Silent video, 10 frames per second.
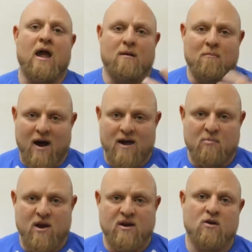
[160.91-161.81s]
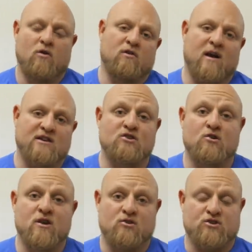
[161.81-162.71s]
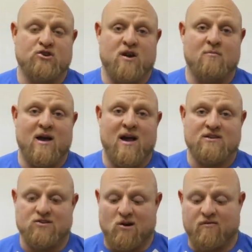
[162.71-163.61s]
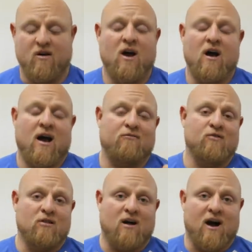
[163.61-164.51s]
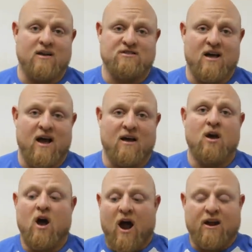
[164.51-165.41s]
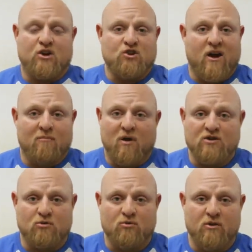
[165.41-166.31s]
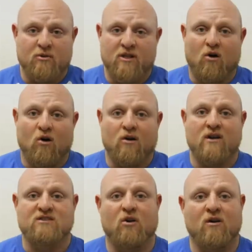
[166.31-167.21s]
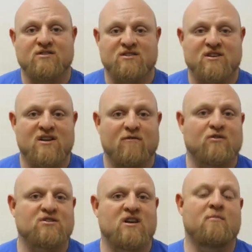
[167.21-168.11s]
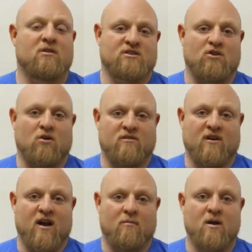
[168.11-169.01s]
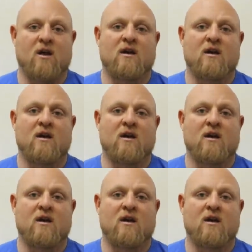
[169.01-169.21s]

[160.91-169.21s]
In my opinion, over the last 30 years of training my ass off, I've realized that I can train a muscle really, really hard as long as it's a different stimulus all the time.